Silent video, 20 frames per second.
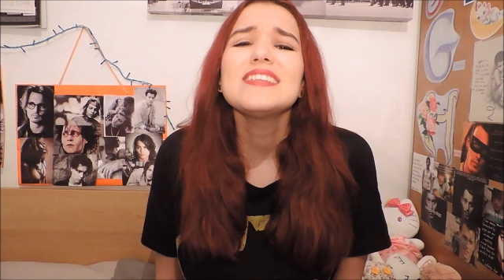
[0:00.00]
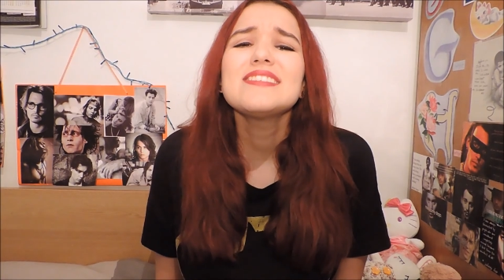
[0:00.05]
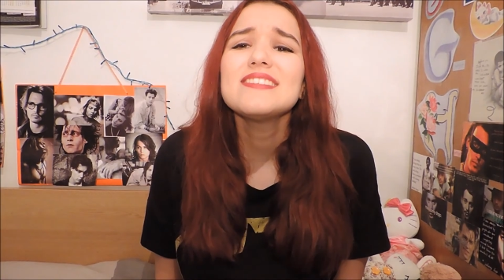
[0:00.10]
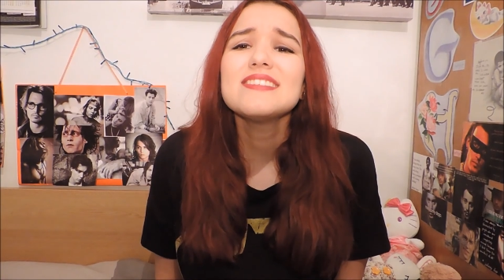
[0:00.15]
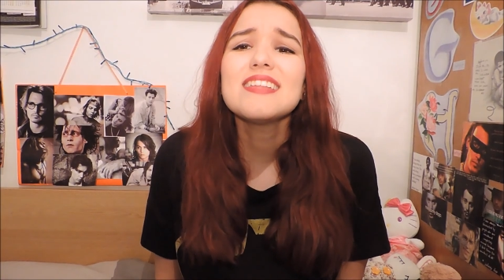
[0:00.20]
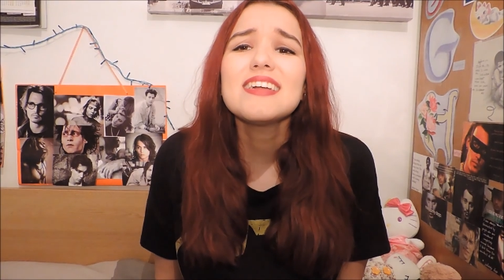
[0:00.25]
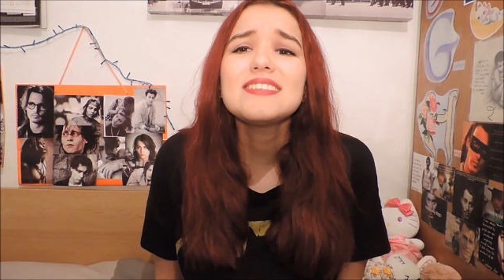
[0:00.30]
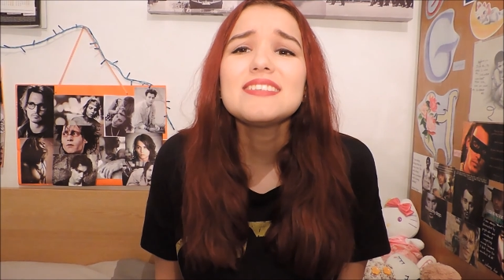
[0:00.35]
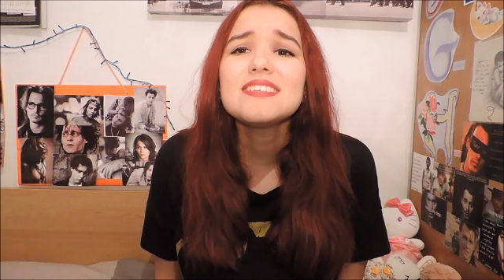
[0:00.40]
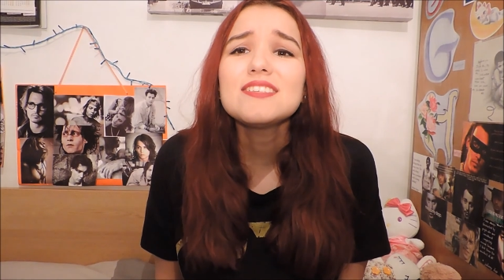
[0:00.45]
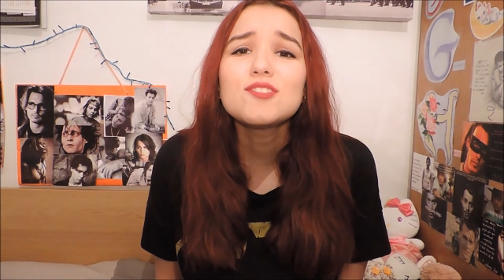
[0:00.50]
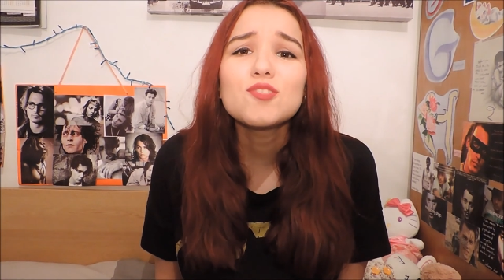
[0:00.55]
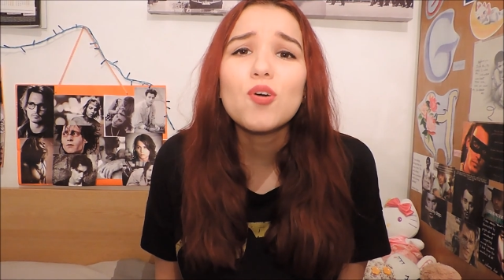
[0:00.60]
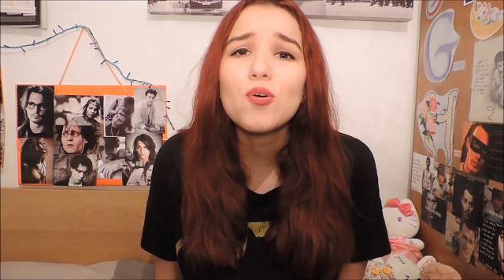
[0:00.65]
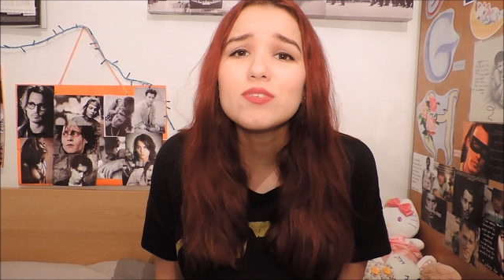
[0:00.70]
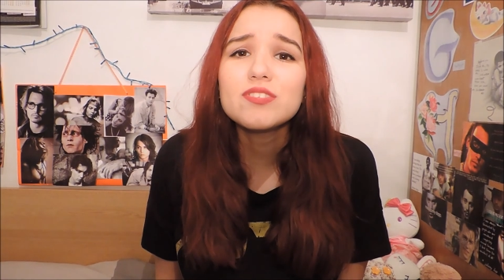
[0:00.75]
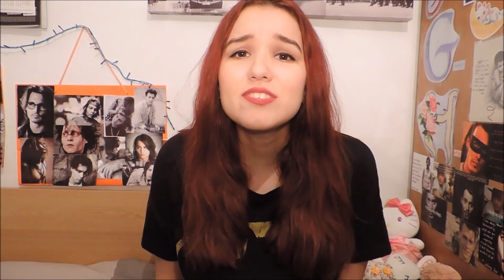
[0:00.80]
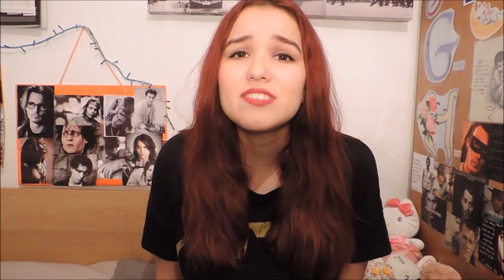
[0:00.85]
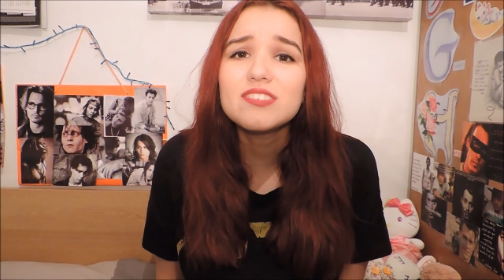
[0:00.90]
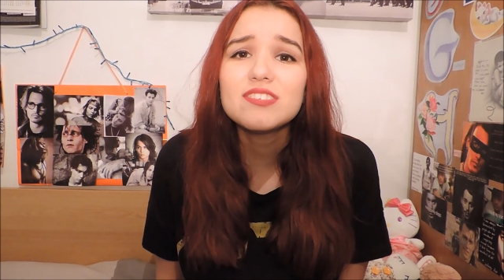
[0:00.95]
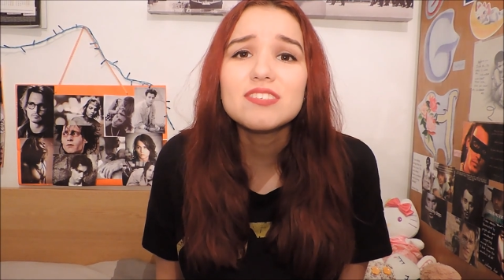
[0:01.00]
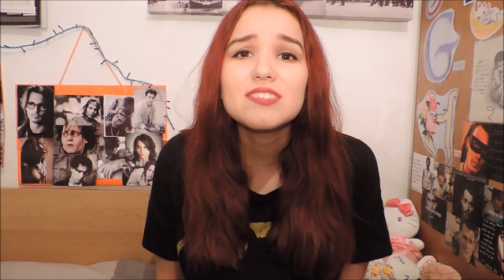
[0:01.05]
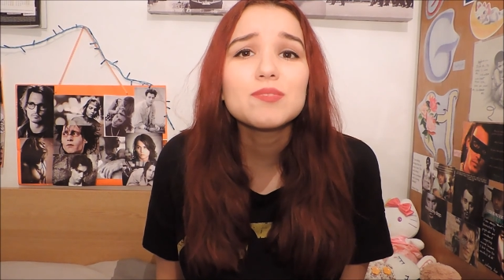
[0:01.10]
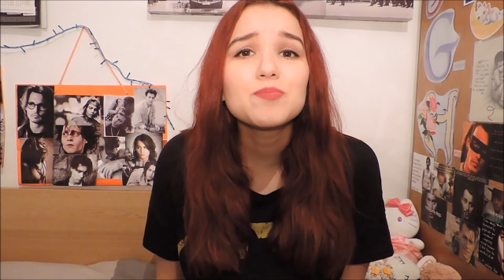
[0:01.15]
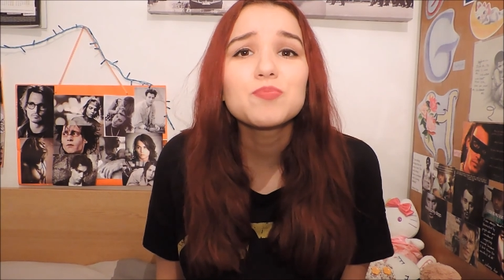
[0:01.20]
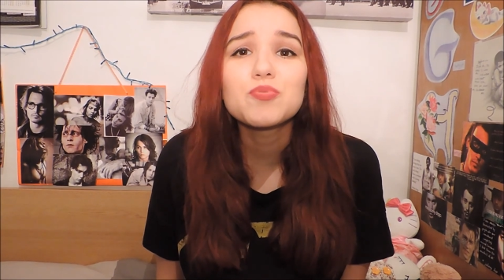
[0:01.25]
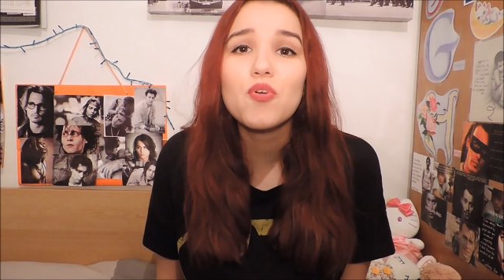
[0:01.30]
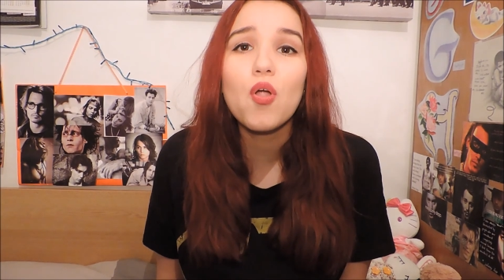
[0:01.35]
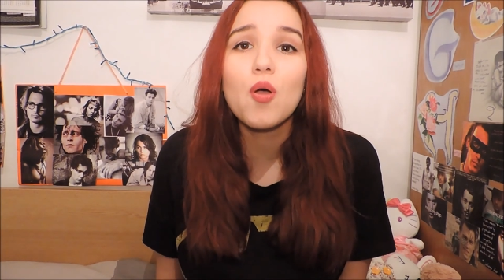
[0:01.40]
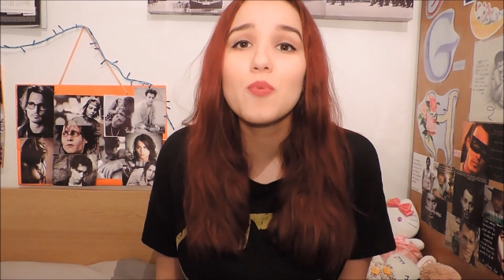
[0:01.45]
It's not at all
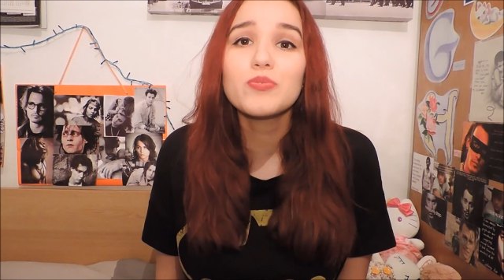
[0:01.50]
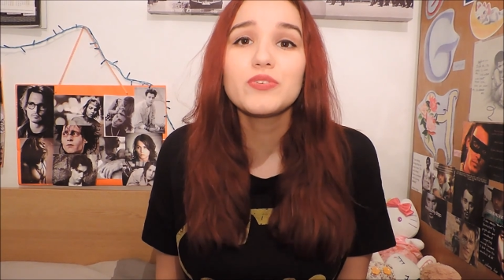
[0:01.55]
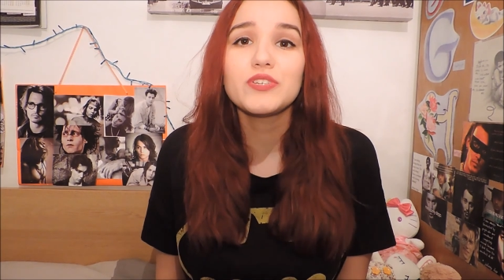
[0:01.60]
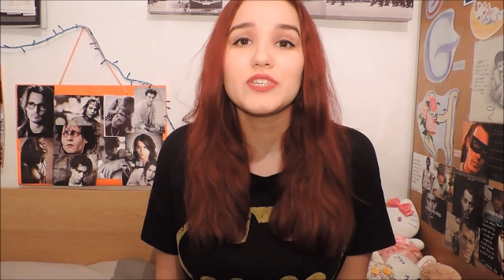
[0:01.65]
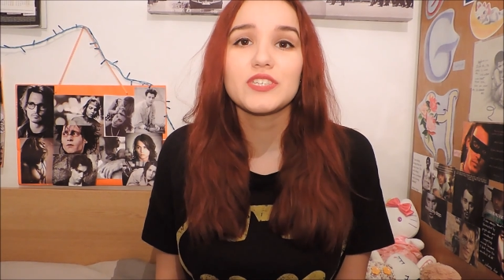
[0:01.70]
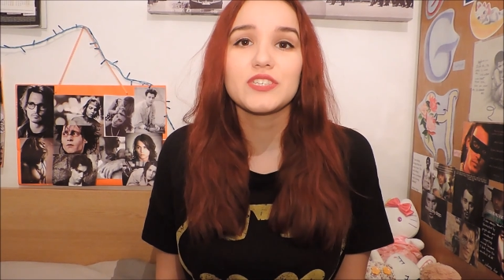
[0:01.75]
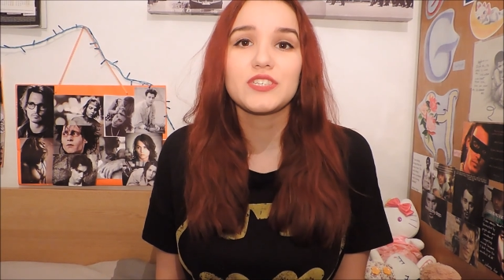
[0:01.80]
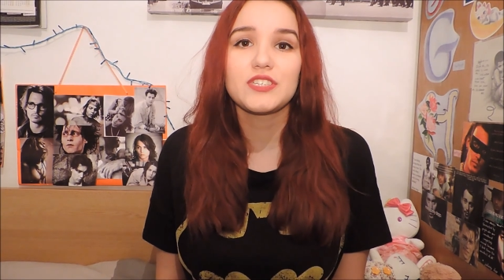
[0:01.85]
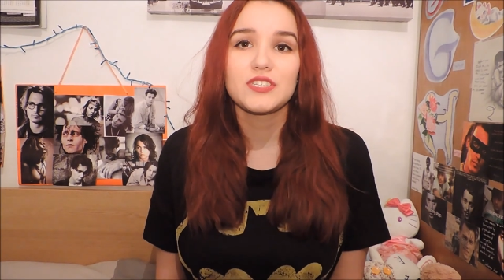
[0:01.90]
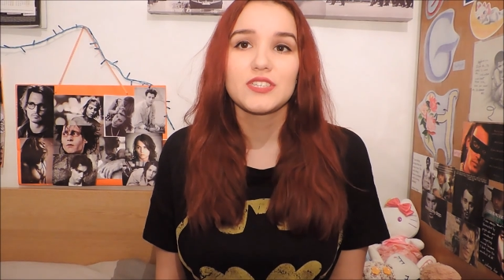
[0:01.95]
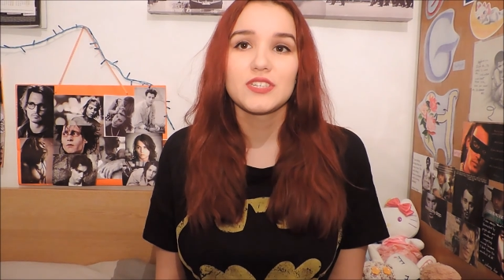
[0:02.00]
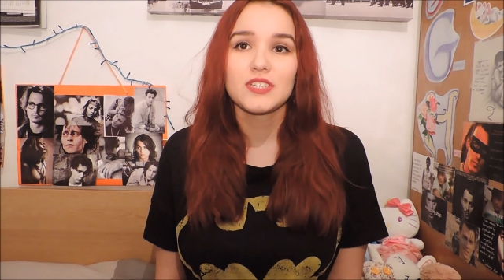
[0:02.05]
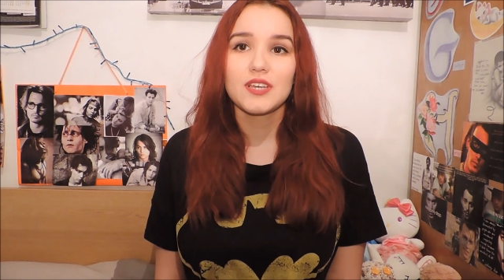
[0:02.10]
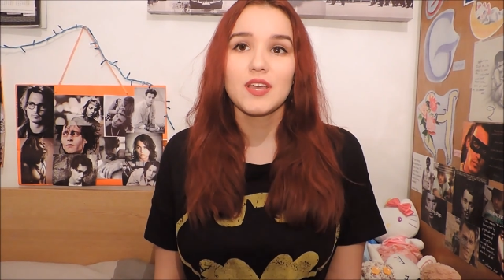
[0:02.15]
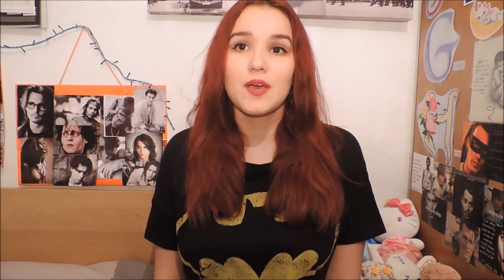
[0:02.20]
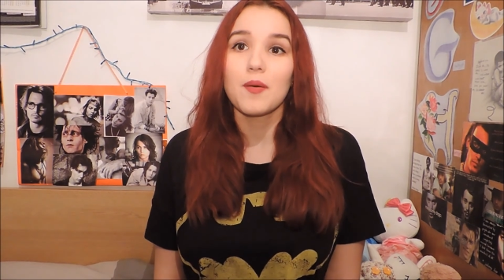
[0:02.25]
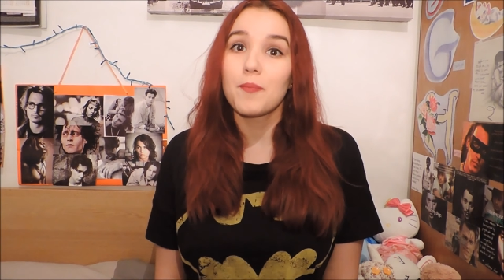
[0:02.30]
season appropriate,